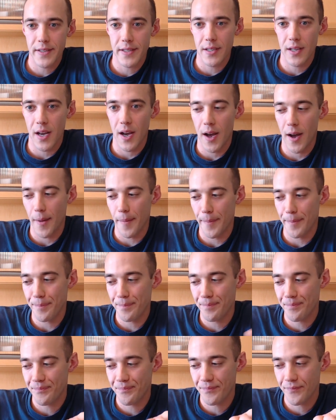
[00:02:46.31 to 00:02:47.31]

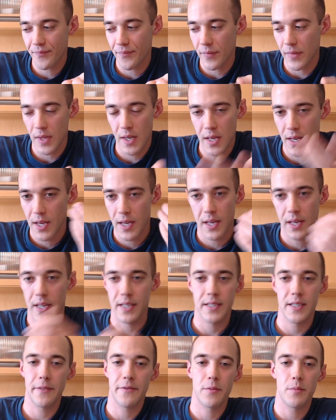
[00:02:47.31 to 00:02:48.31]
because
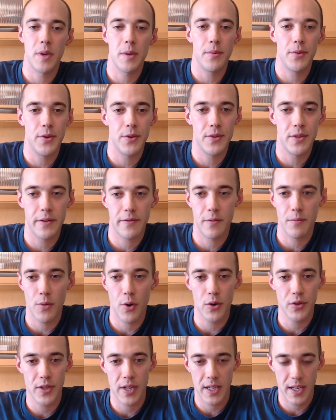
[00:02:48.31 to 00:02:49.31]
different people use different
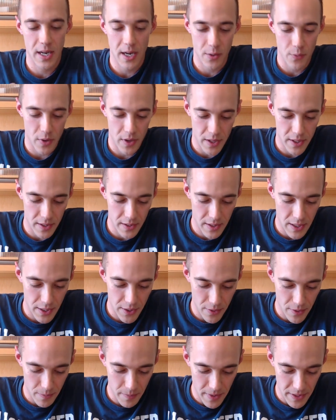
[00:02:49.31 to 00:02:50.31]
modes, and I kind of wanted to get
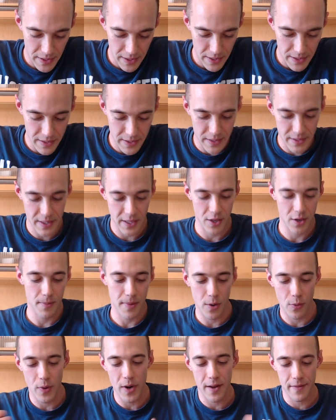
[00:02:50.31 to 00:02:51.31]
your opinions and tell you
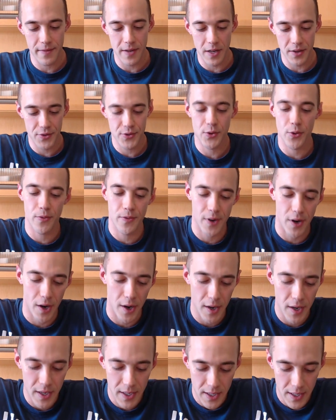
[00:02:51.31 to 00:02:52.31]
about what I've done so far